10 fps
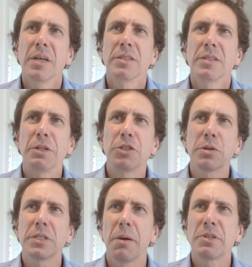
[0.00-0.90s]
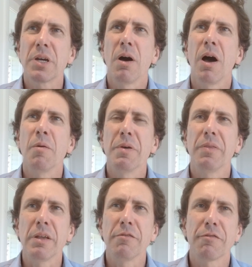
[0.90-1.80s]
So it took some time, but
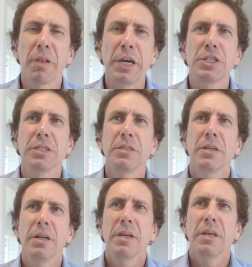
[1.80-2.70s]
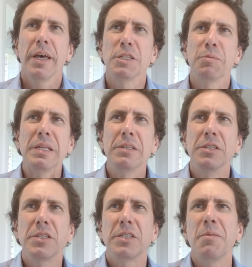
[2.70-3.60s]
the inflation has been
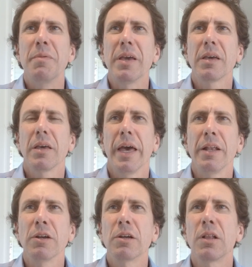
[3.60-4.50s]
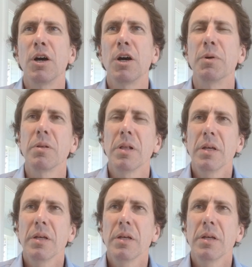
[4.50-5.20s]
systemic and global.